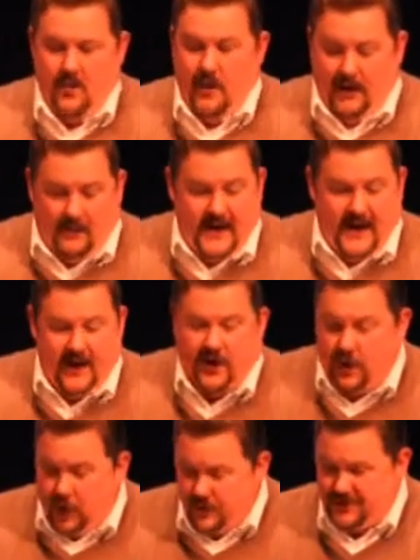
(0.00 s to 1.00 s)
Well, in
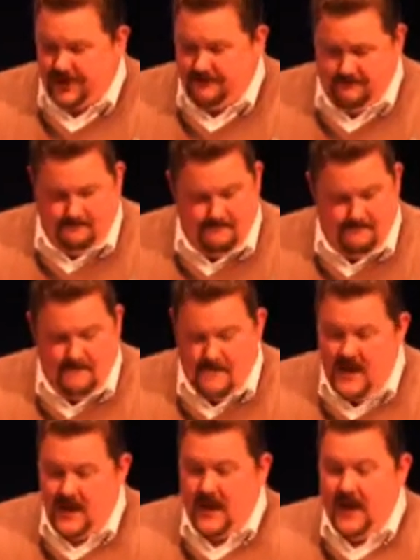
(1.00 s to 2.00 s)
conclusion,
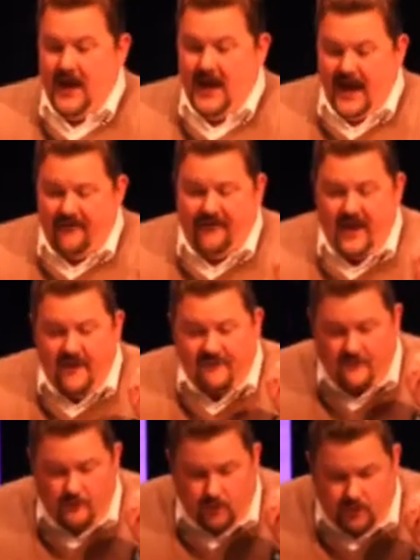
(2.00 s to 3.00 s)

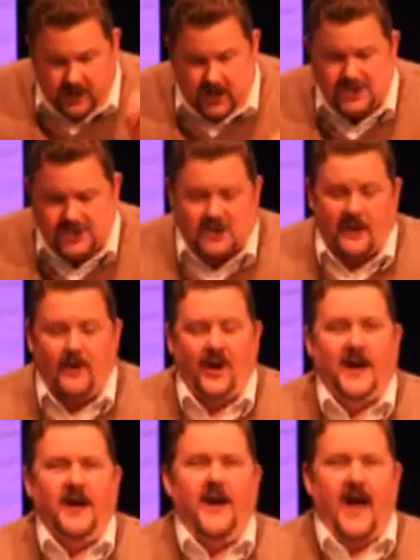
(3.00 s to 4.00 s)
if religious
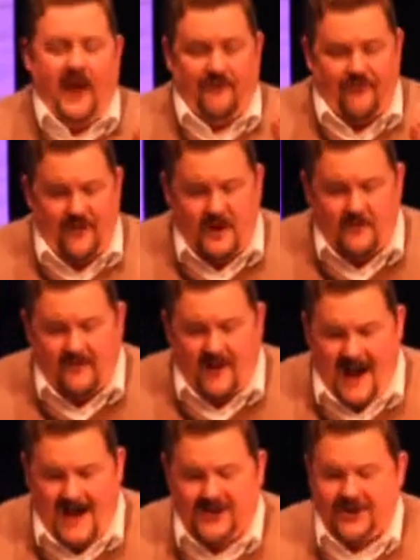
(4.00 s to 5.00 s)
liberty and freedom of
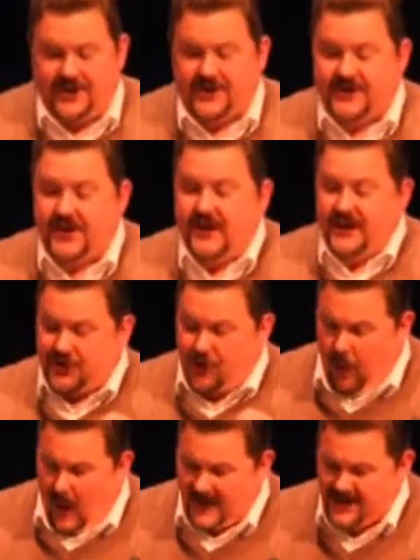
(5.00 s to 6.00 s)
conscience is
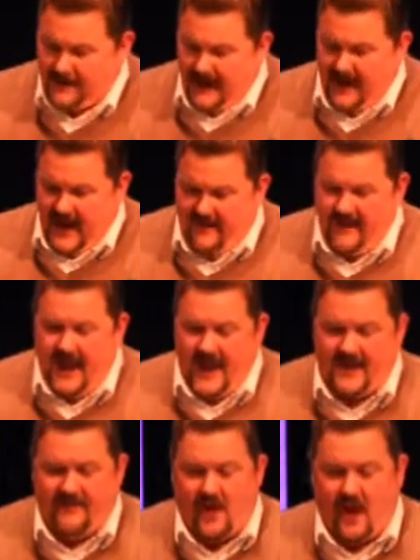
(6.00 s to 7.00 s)
quashed by the heavy
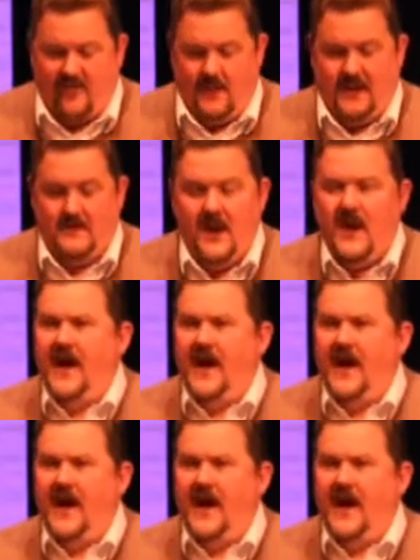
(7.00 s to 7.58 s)
hand of government